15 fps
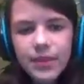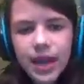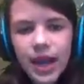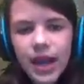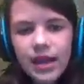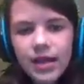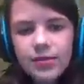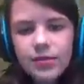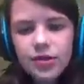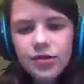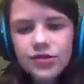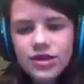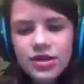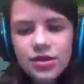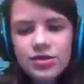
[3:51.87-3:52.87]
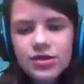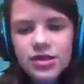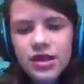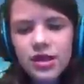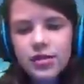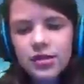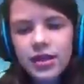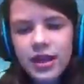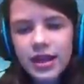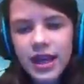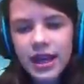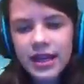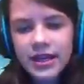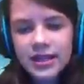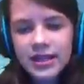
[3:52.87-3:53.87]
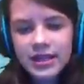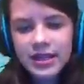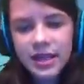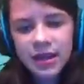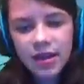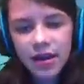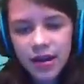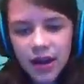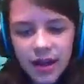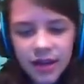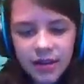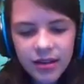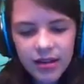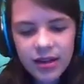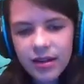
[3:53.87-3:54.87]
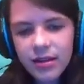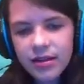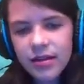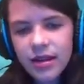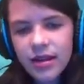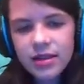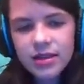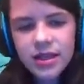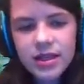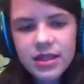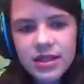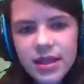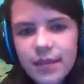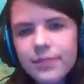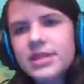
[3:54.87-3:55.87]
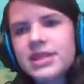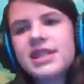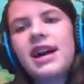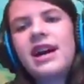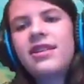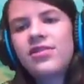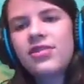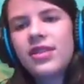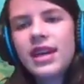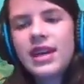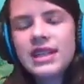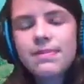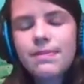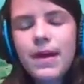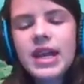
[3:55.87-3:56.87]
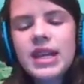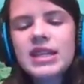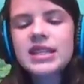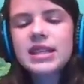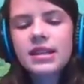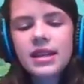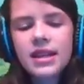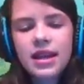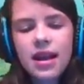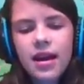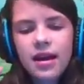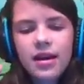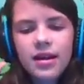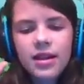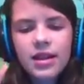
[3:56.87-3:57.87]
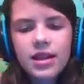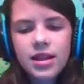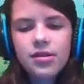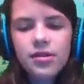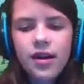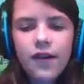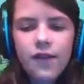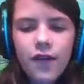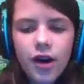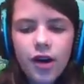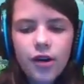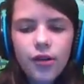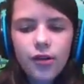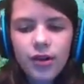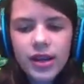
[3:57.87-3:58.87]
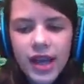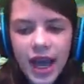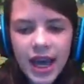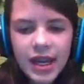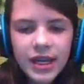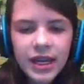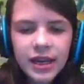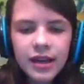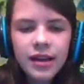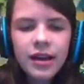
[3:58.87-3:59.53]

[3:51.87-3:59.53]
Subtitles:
and it moves so slowly that it's like, alright, it does some stuff. It's basically the UFO Canon,